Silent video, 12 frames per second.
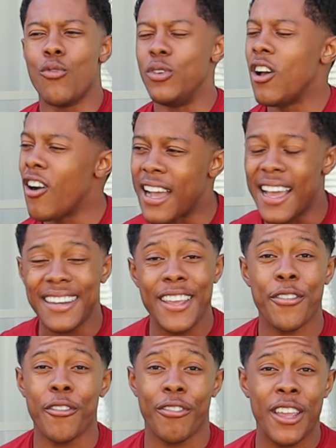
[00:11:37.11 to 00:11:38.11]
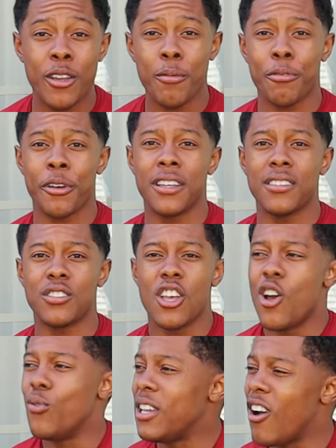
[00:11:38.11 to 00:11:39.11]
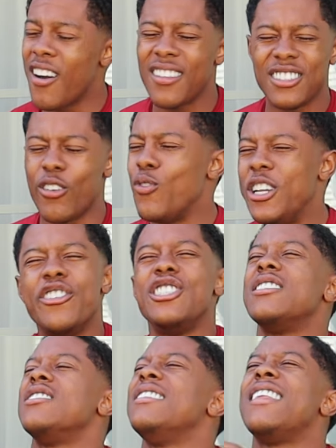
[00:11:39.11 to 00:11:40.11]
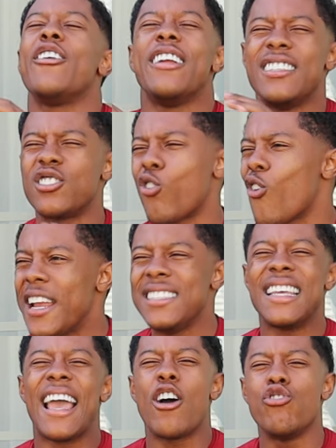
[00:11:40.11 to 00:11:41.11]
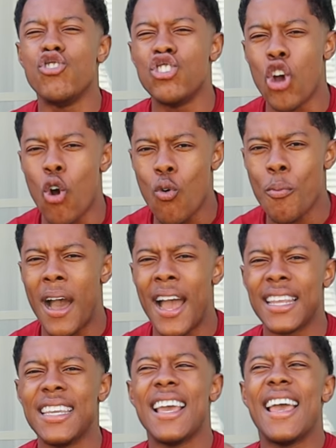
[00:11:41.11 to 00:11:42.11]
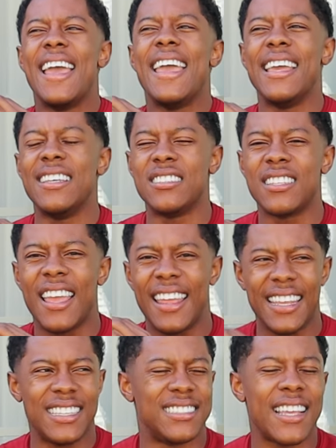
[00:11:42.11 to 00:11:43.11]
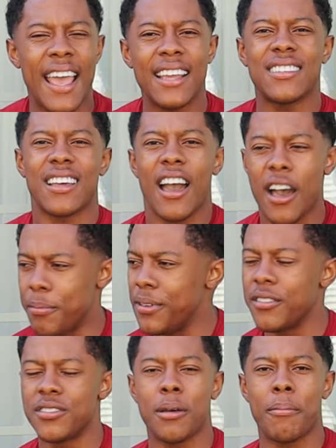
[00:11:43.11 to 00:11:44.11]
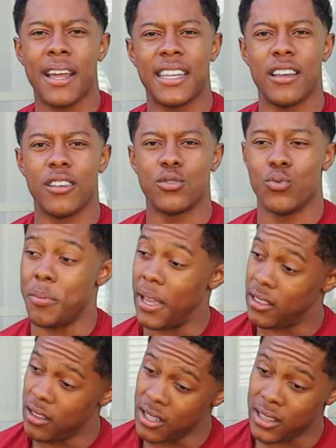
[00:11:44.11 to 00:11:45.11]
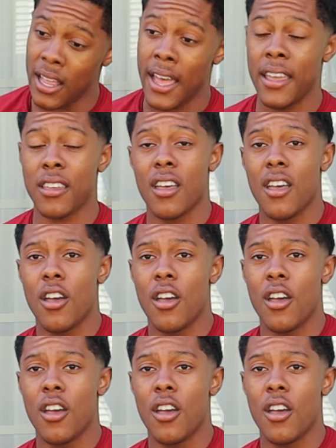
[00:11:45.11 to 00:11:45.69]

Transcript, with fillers: We all got different fingerprints. We all, we are just, there is crazy how nobody is an exact copy of somebody else. We may look alike.